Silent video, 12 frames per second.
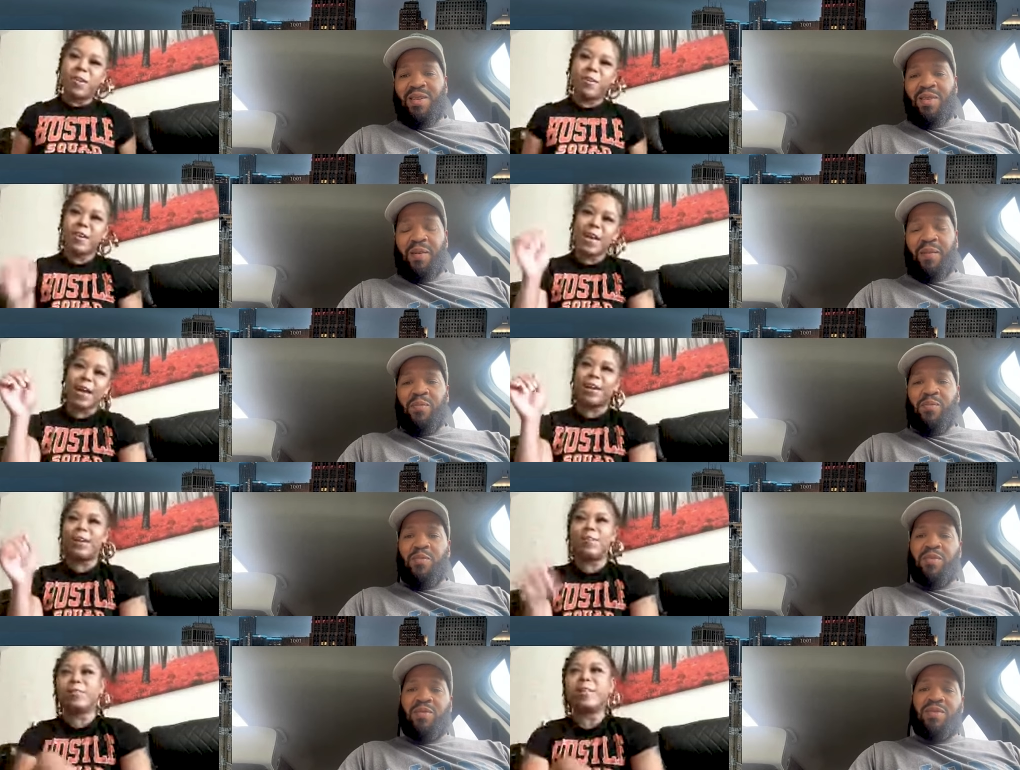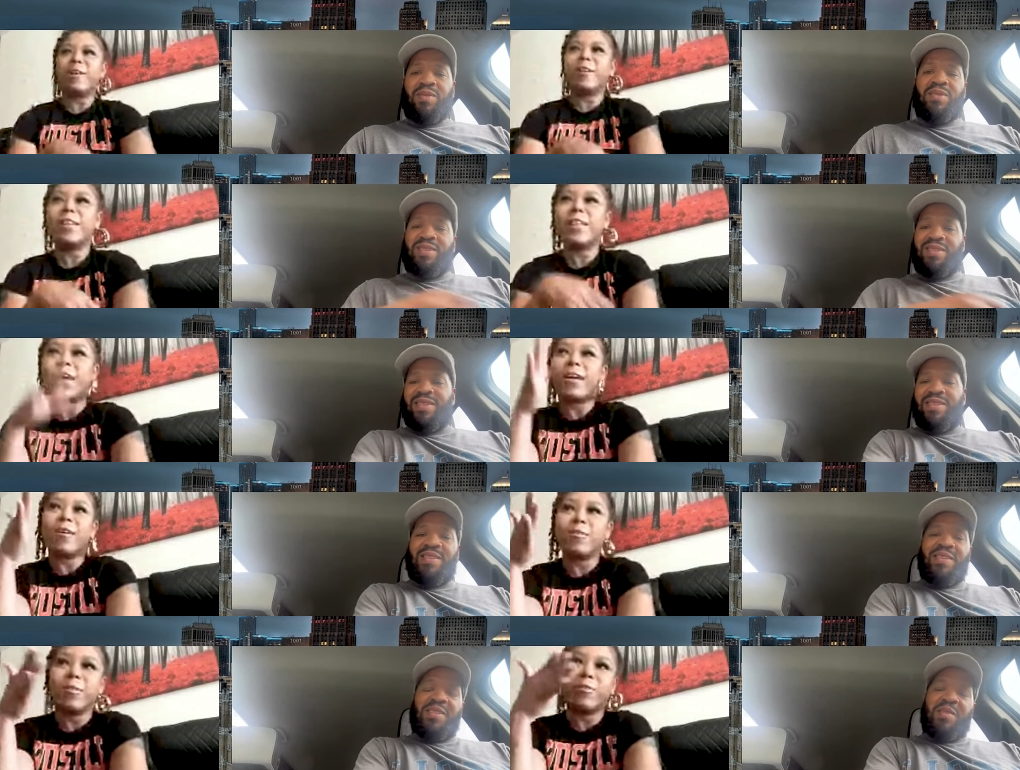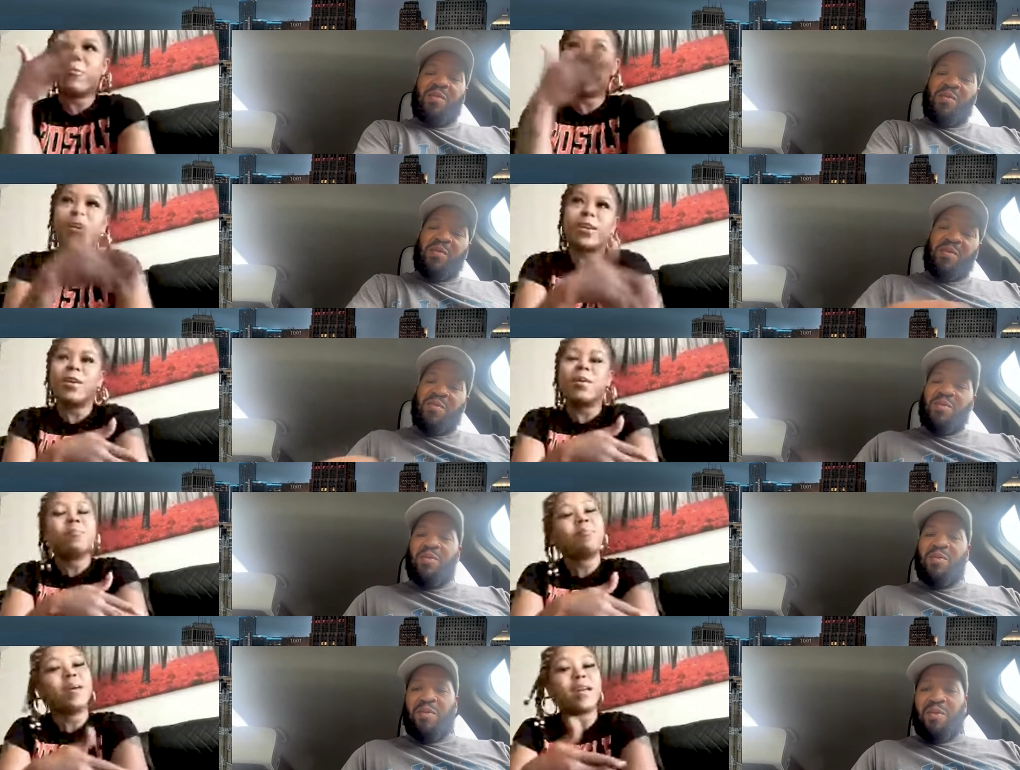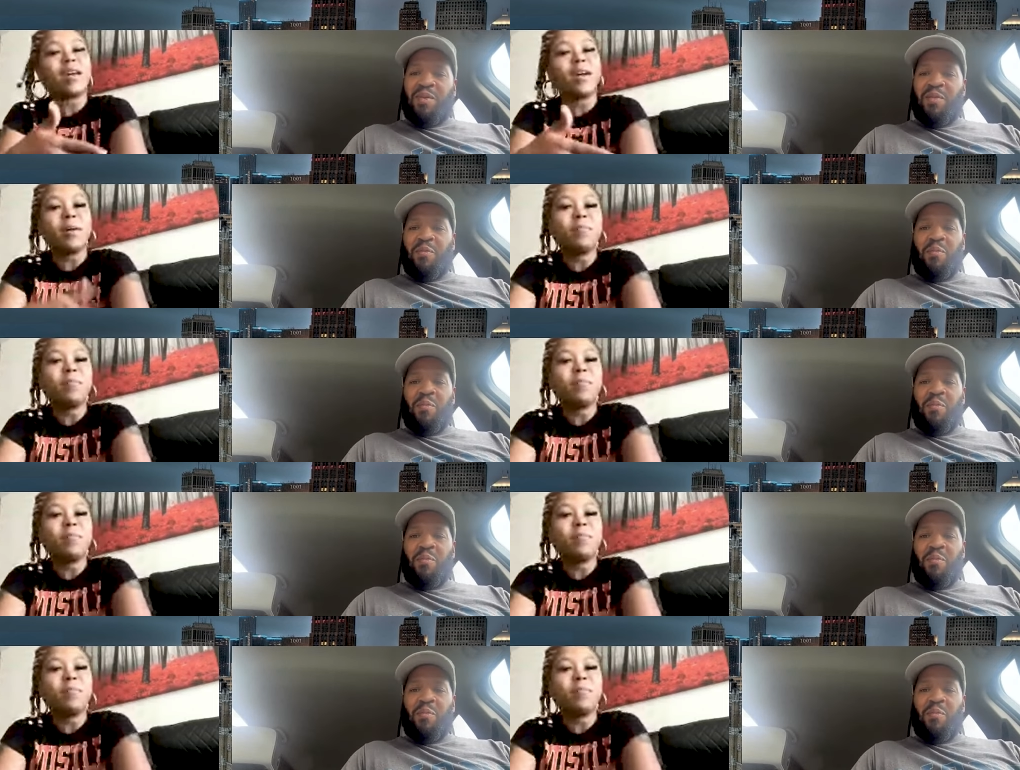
Speaker 1: there knocking on 30. Like, hold the fuck up. But um,